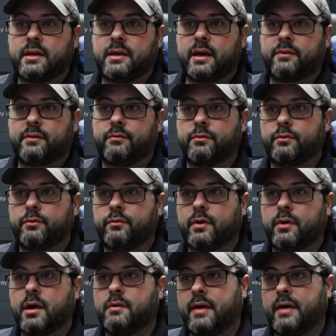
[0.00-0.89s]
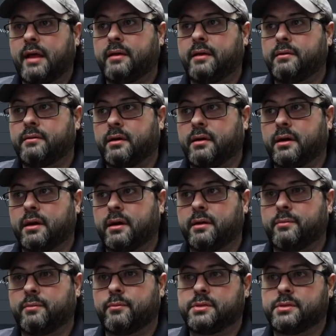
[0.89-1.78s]
that Food Fraud
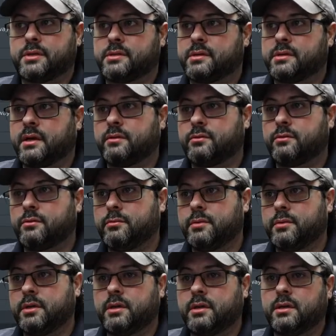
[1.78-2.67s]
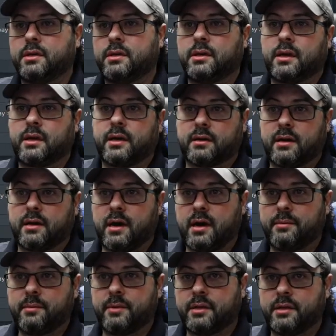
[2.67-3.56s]
Valentine was assigned to me. I get
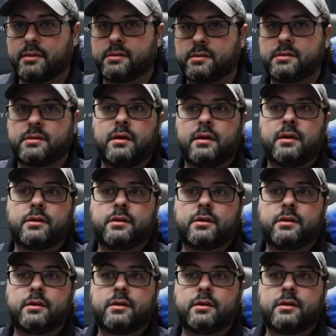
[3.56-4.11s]
comments.